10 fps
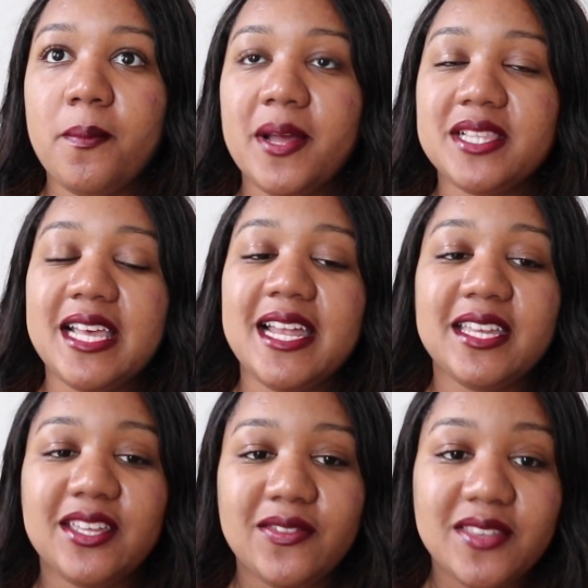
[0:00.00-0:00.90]
by
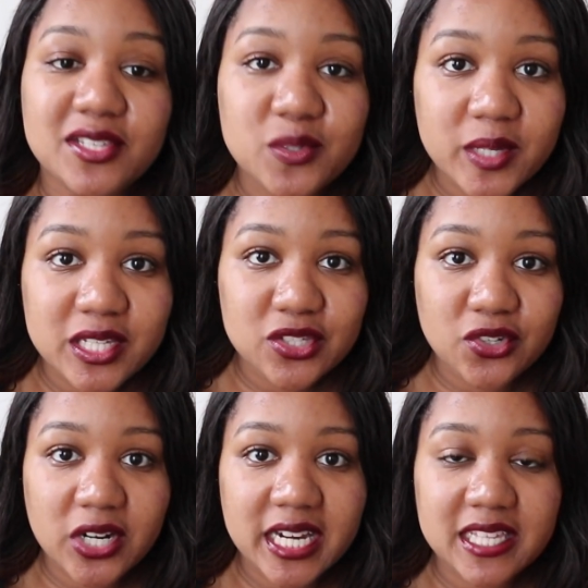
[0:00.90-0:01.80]
telling you this week's
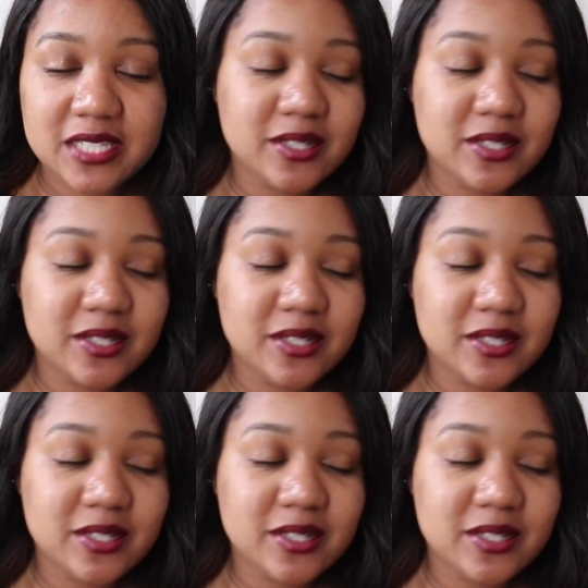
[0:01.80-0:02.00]
story